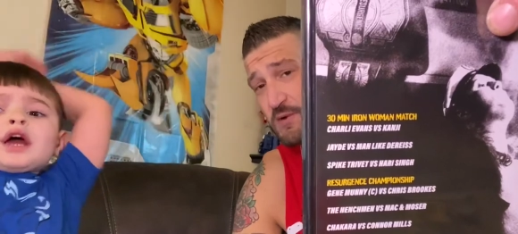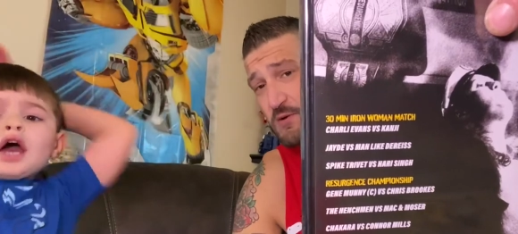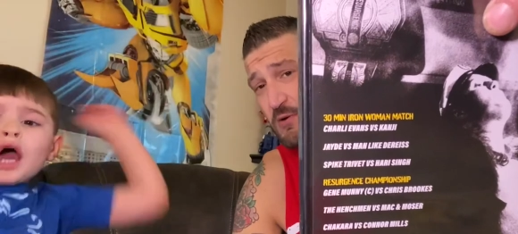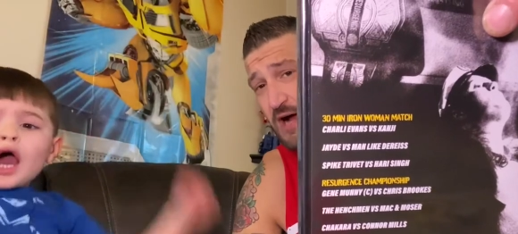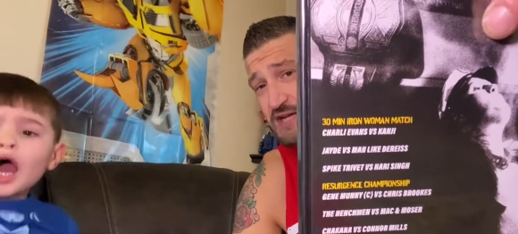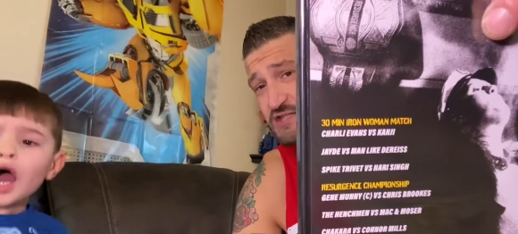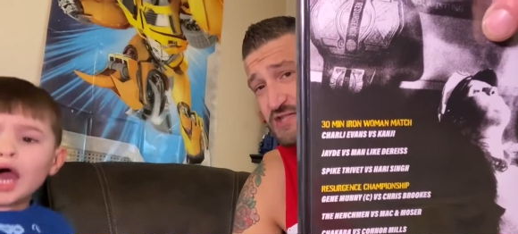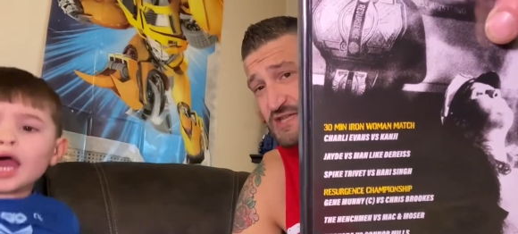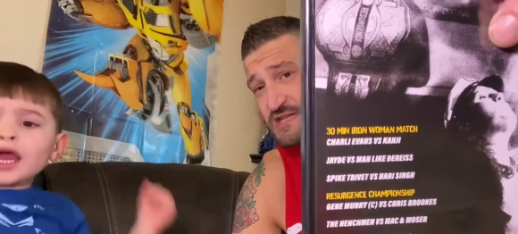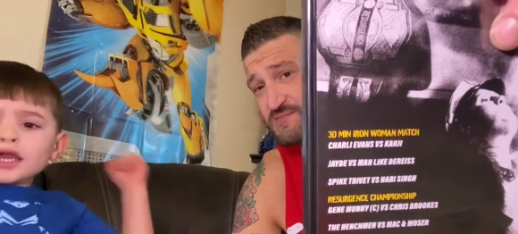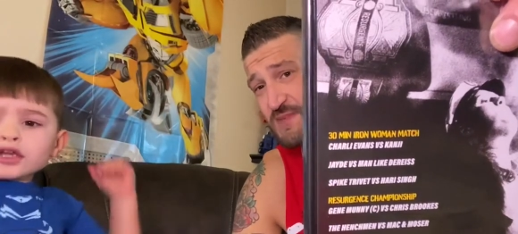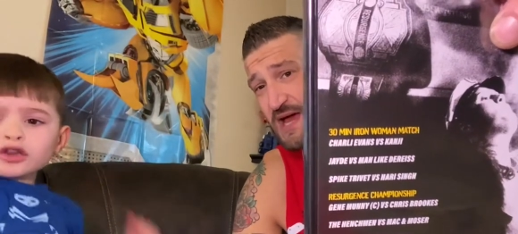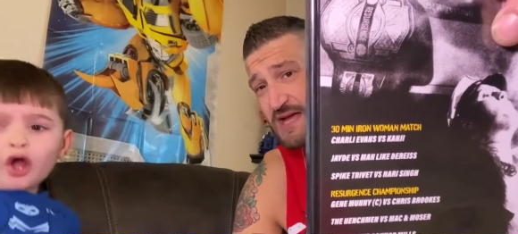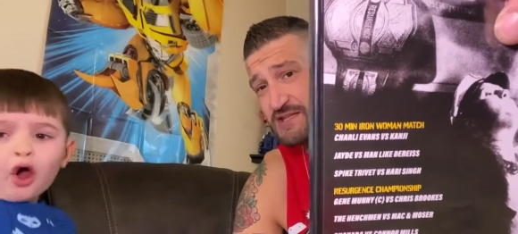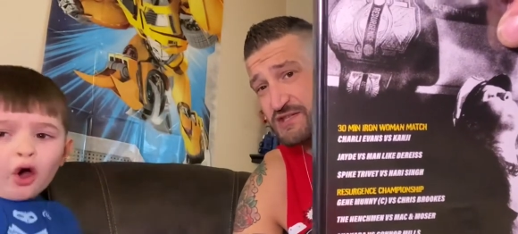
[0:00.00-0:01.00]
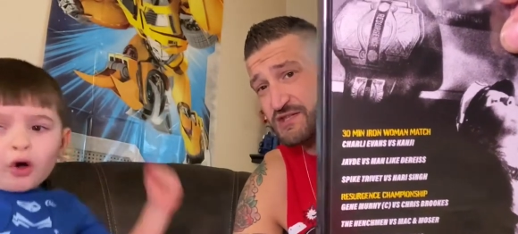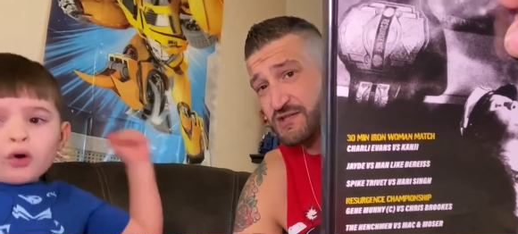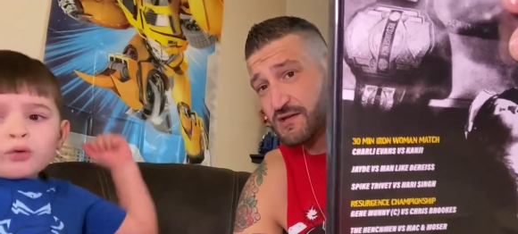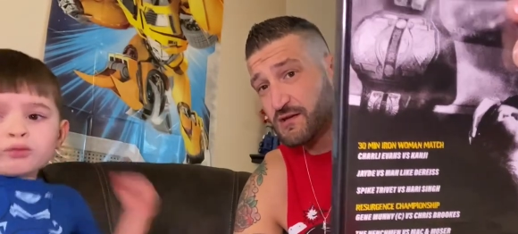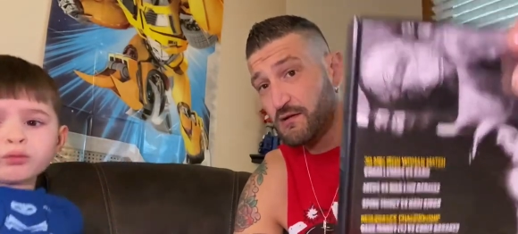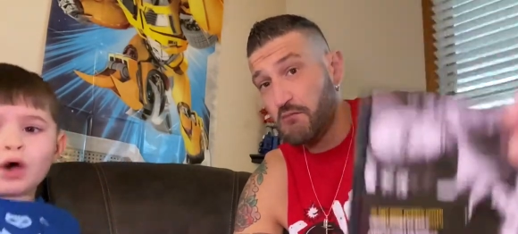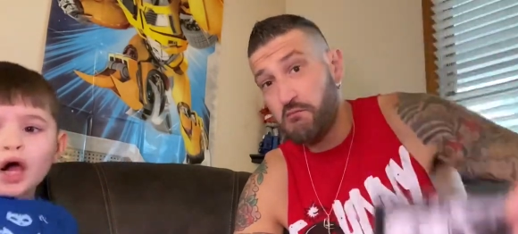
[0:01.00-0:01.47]
Speaker 1: watch I these matches.
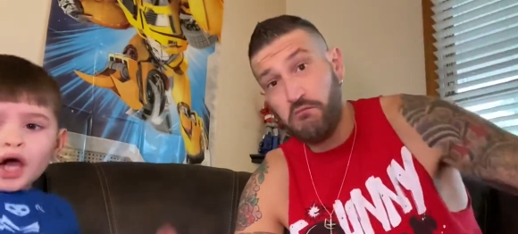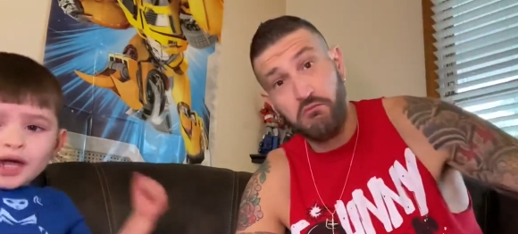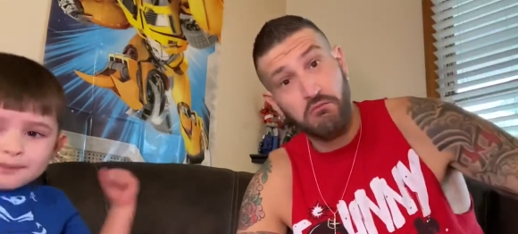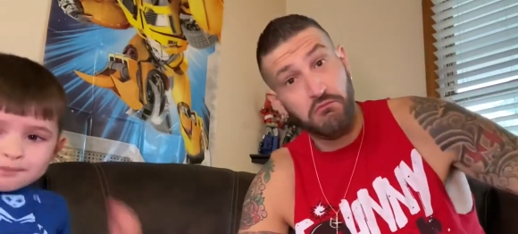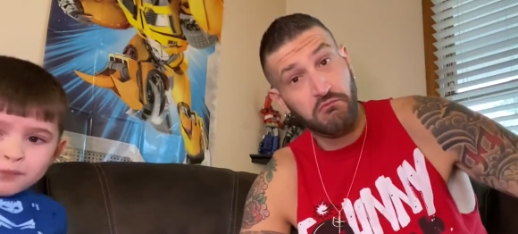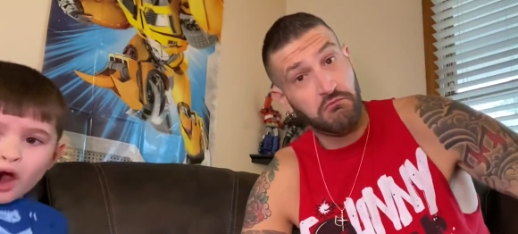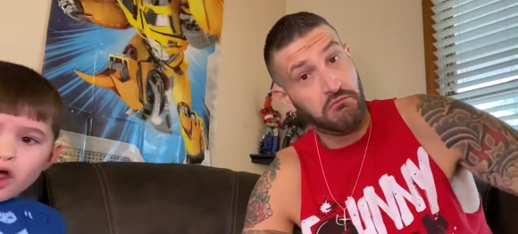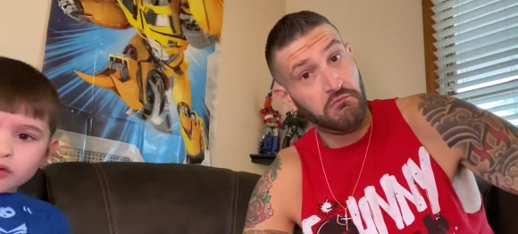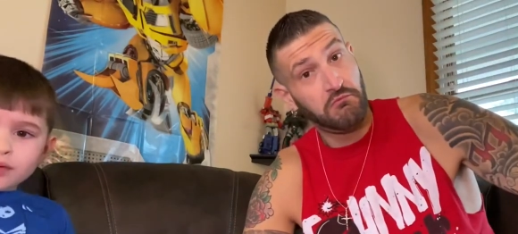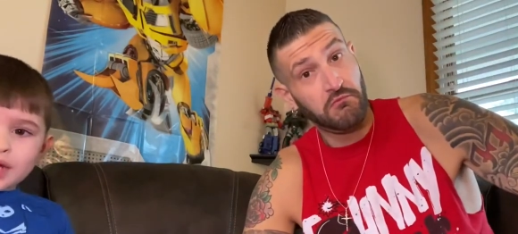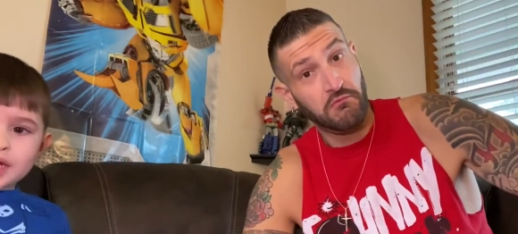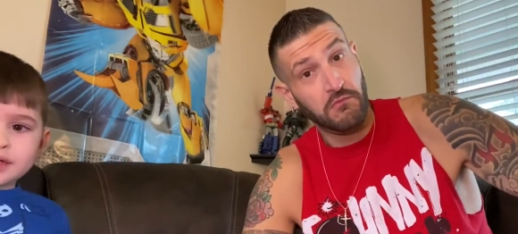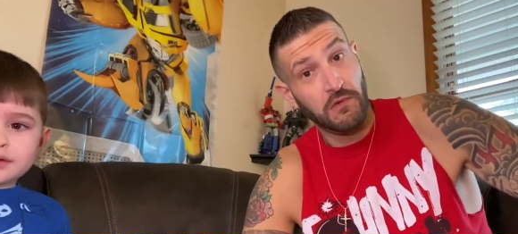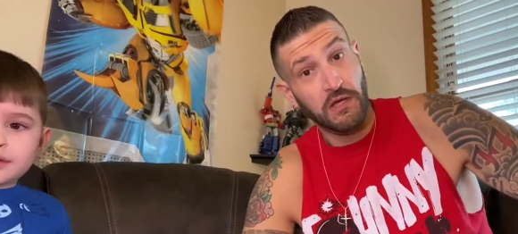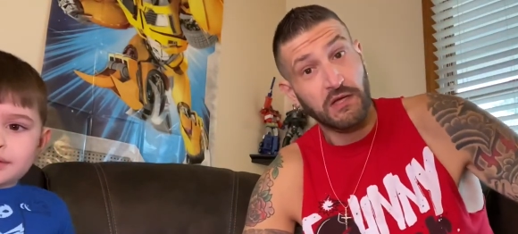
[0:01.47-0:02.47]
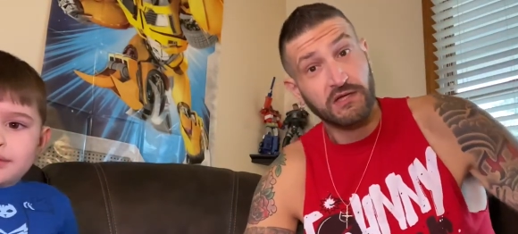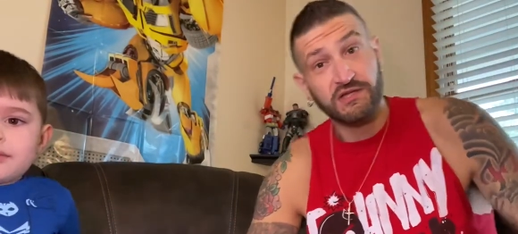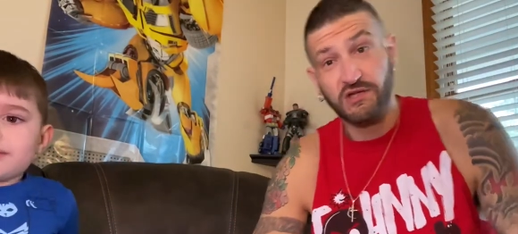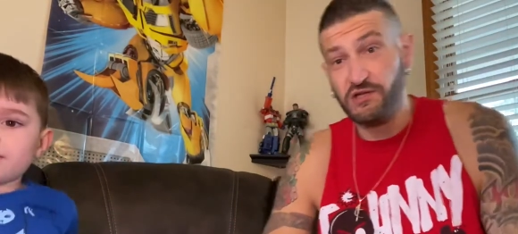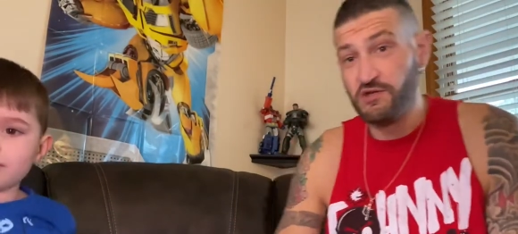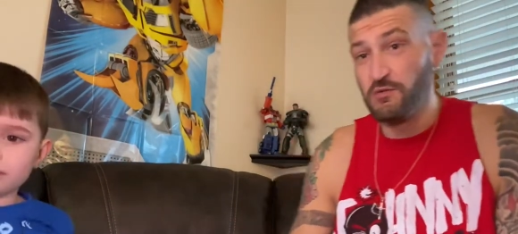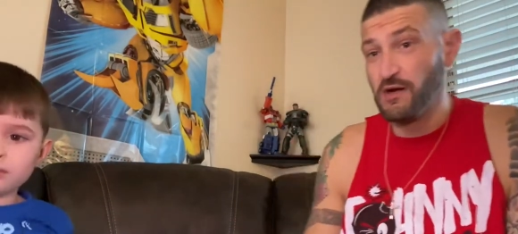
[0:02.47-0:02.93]
So
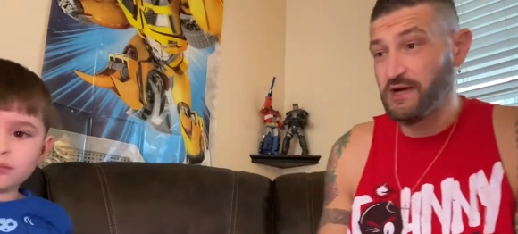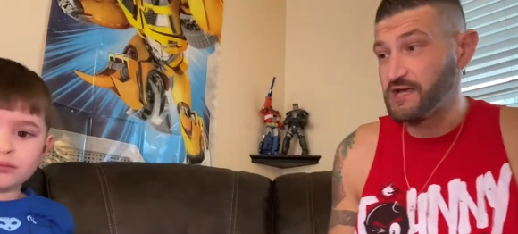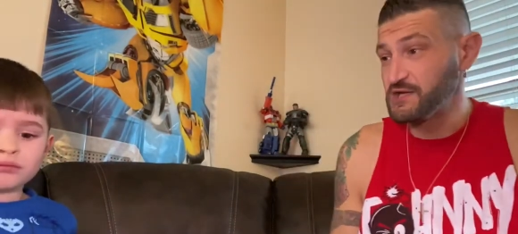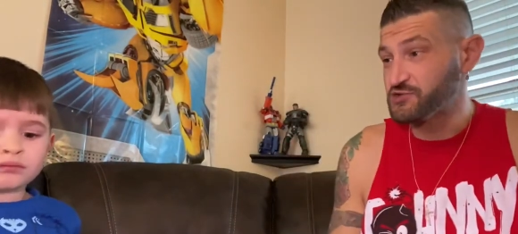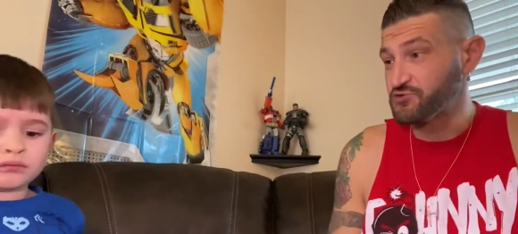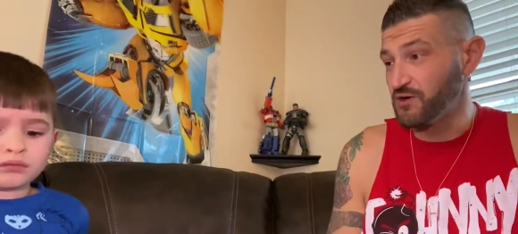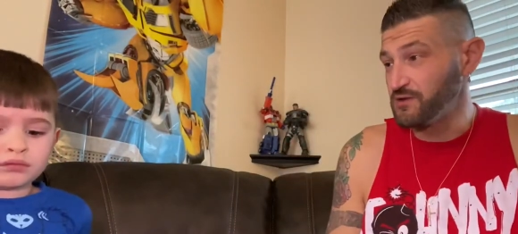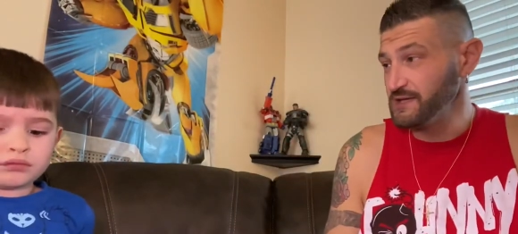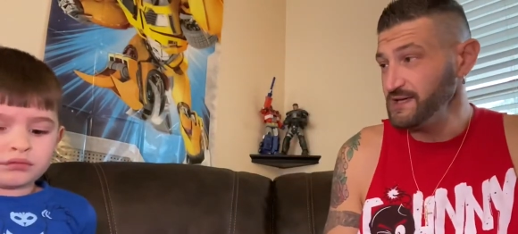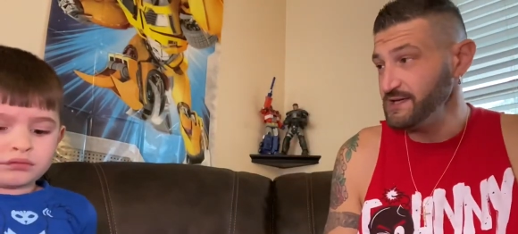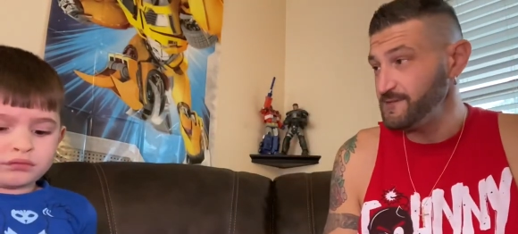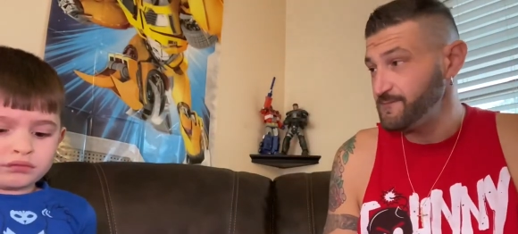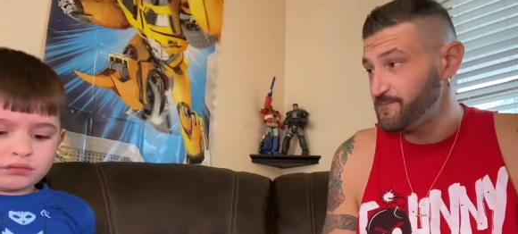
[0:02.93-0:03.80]
you want to control it?